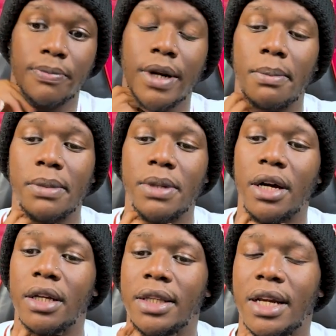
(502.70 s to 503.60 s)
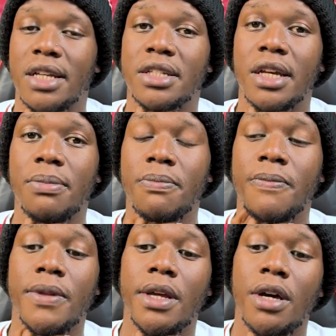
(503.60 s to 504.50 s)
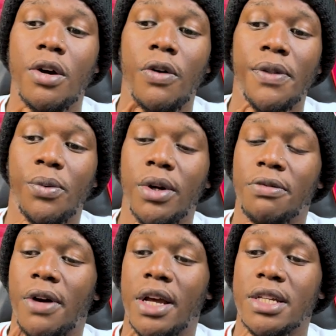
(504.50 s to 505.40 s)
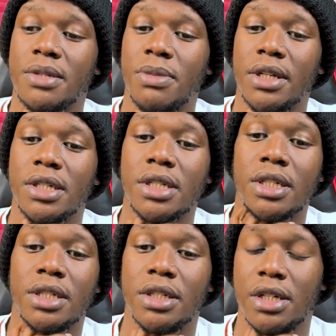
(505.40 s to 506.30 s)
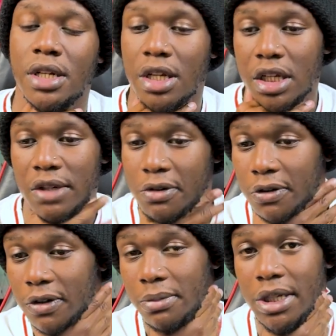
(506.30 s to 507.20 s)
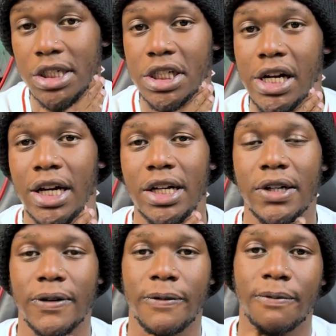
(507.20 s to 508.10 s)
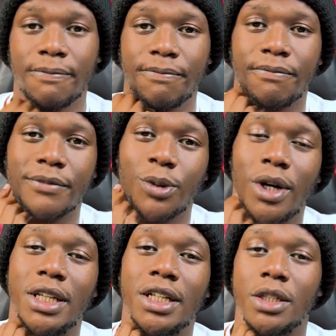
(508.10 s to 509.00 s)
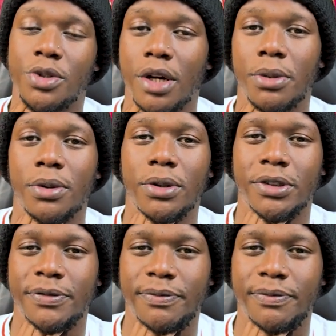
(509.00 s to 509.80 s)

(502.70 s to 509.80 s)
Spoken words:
Namibia, the last game of the qualifiers. But even though Vilimeisha, 1-0 to Cameroon.